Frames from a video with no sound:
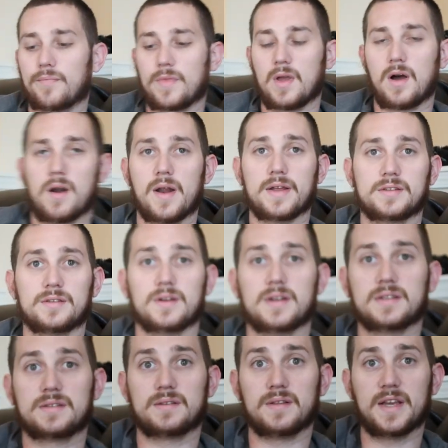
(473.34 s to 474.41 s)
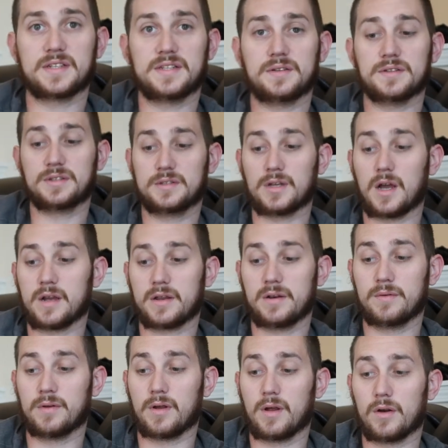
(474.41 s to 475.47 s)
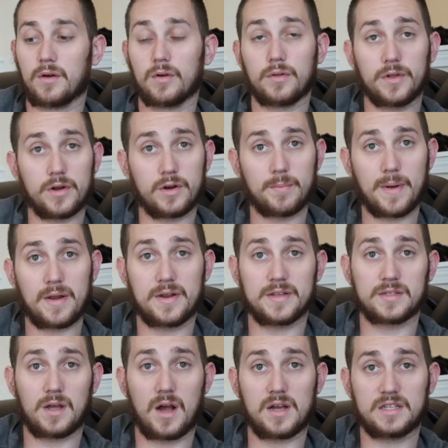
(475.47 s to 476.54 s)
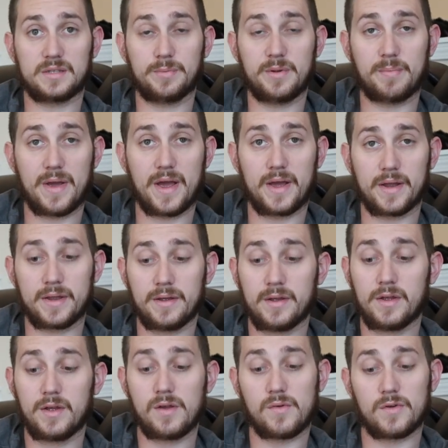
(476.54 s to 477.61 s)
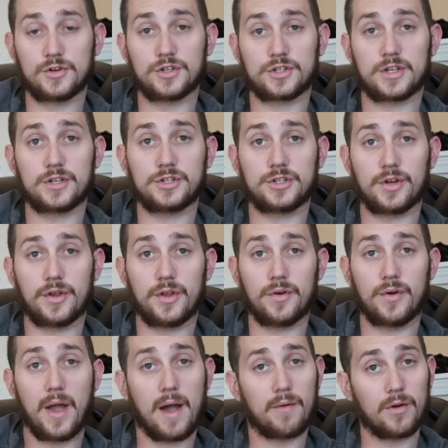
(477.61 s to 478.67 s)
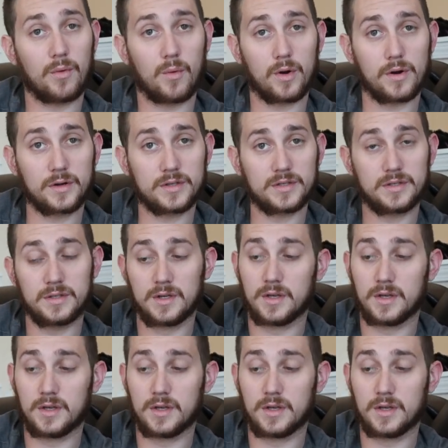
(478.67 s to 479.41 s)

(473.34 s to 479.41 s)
Alright, so as Lexi was talking earlier about his ostomy bag, we're just going to show you how it works.